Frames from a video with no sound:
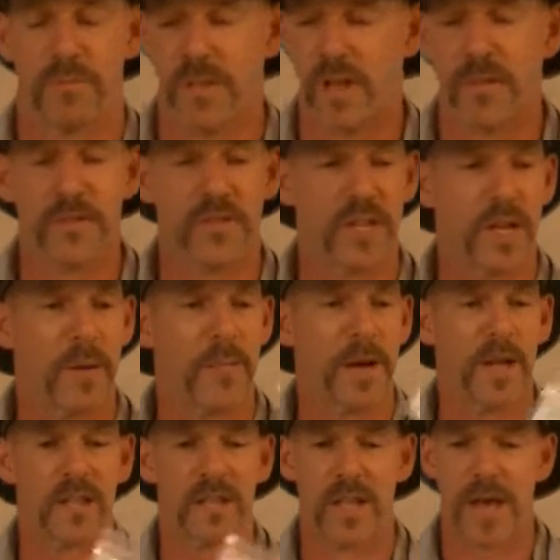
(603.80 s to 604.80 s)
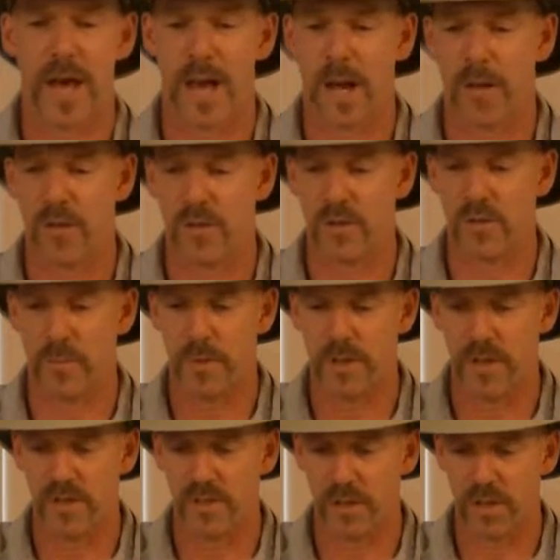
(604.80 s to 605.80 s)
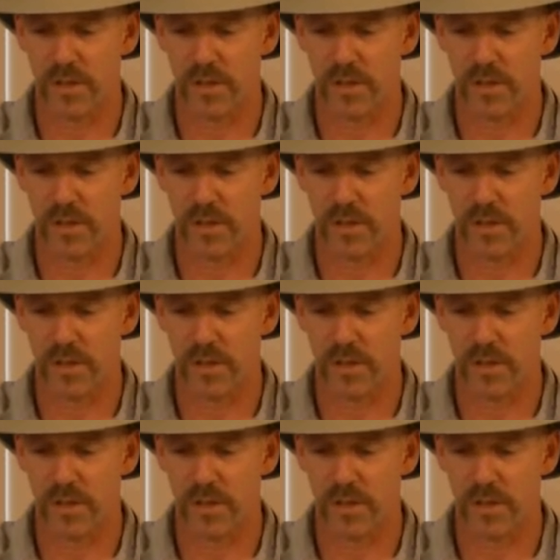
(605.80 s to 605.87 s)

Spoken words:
enough said about that. I use them in these little